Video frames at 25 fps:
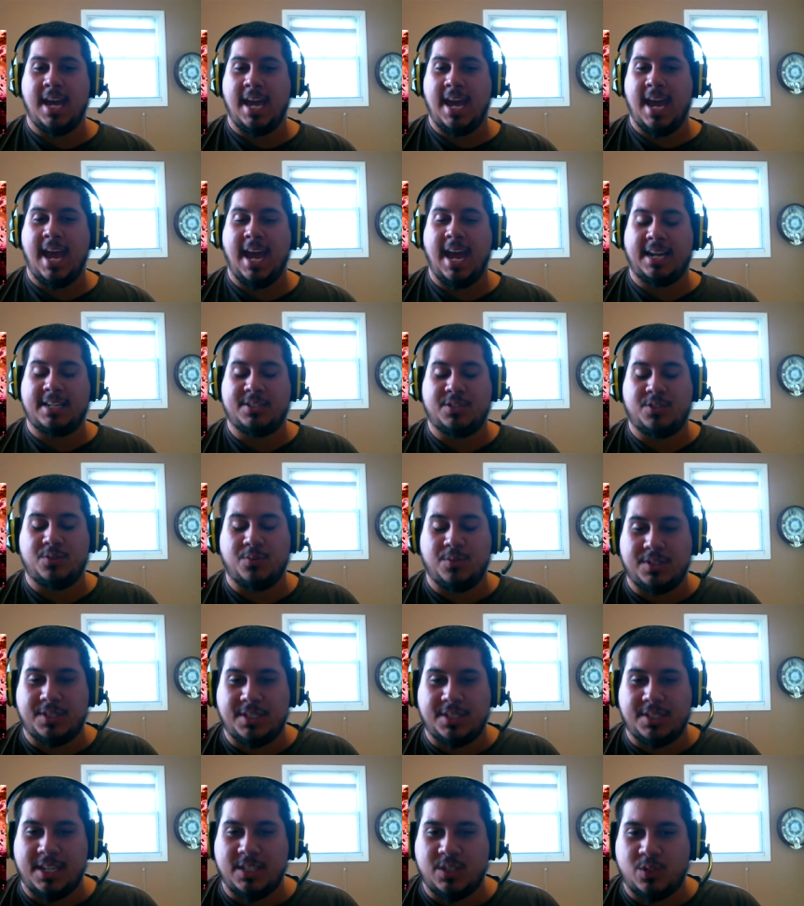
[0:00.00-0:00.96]
hacked
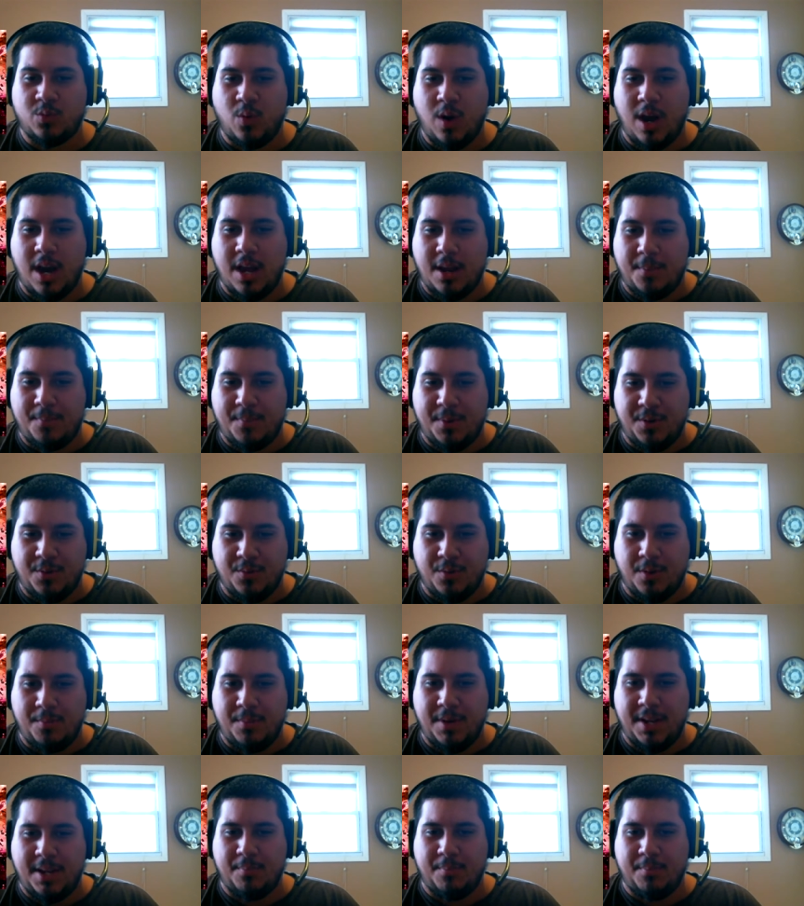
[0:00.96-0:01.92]
Suicide Squad up into
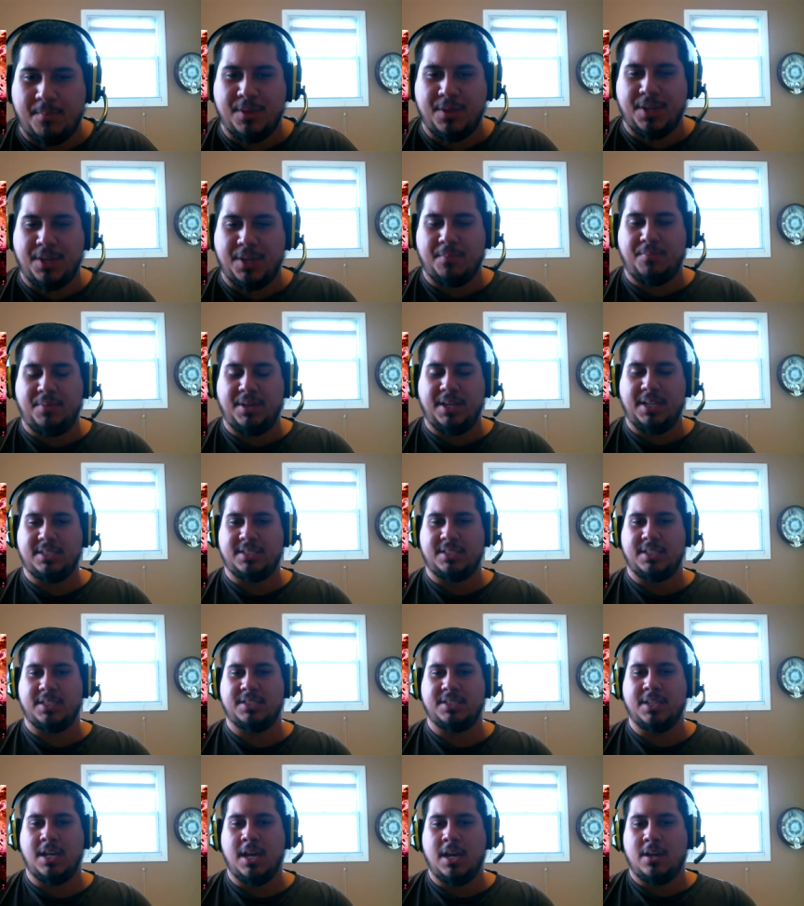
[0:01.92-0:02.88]
a million
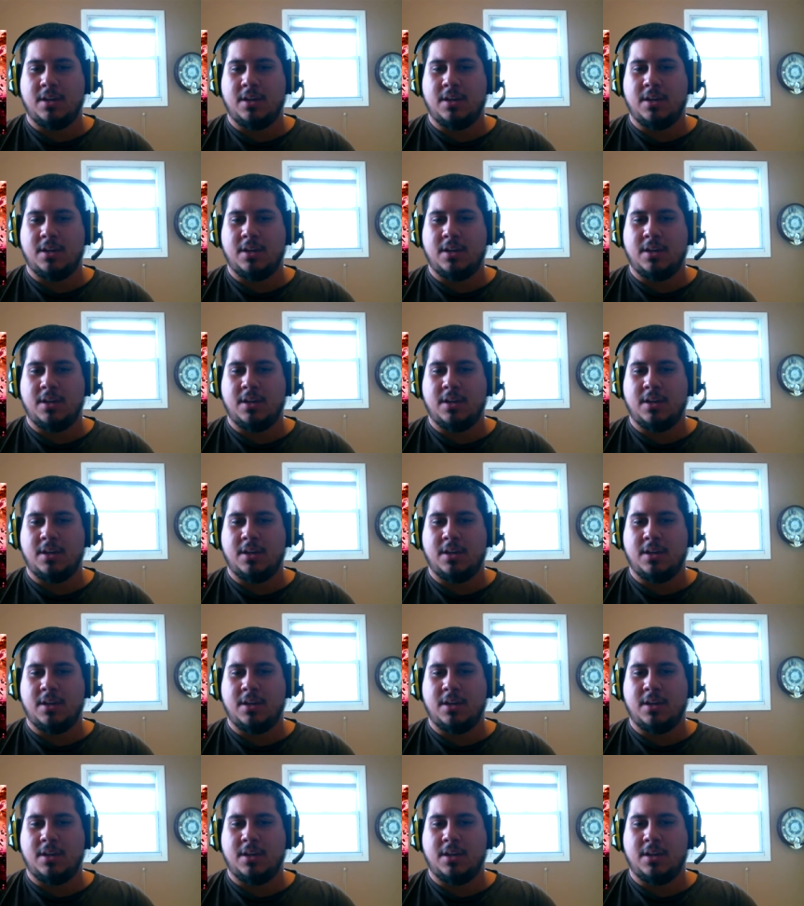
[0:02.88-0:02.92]
pieces,